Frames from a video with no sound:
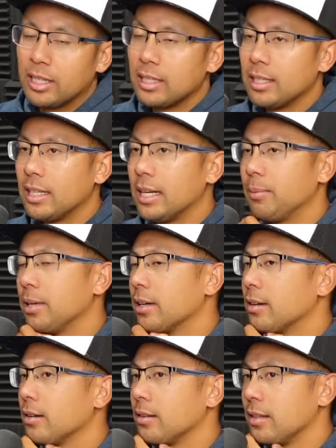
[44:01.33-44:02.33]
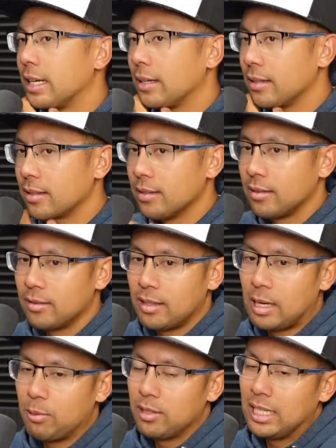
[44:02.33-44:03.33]
at the game here, like
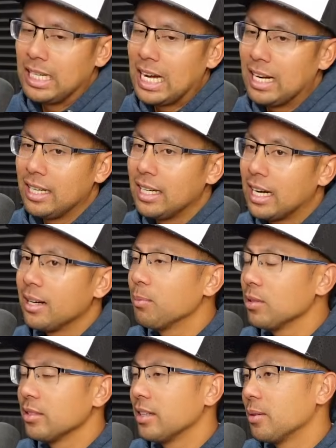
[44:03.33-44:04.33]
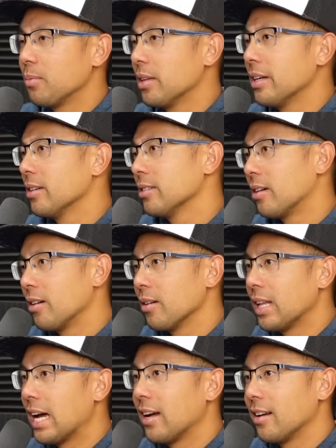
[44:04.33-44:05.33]
I would say 99% of players
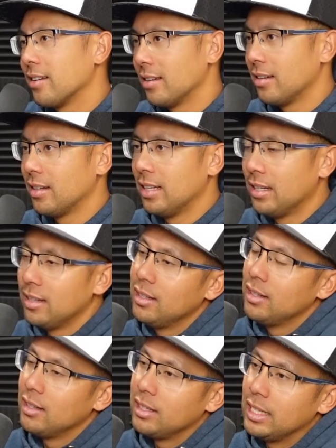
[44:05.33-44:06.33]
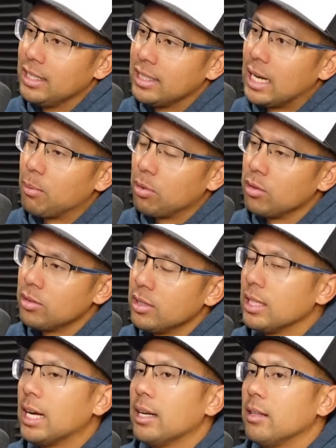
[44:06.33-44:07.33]
are that. Is that
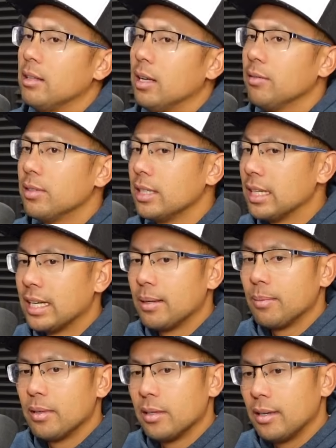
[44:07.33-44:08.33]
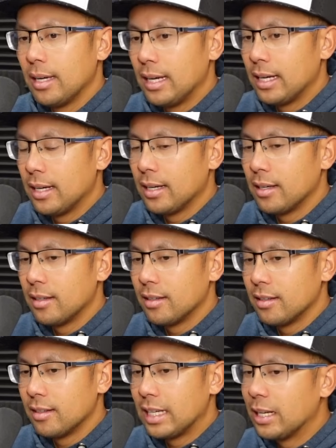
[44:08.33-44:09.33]
person that loves the game and
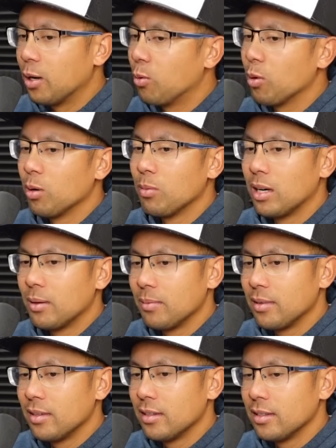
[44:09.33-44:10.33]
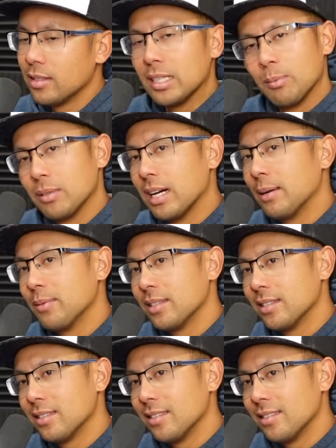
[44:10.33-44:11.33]
they don't warm up.
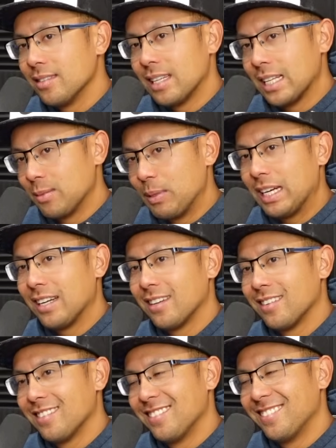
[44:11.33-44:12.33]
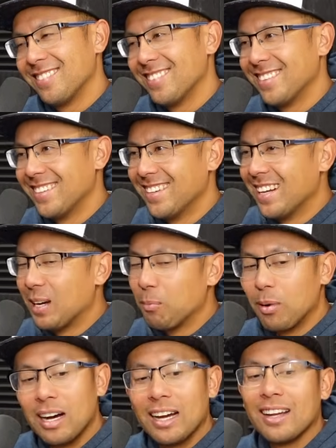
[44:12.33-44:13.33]
Sometimes that's me,
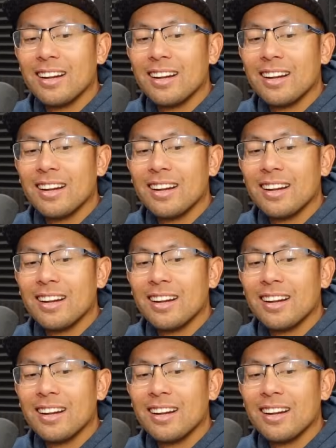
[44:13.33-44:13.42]
but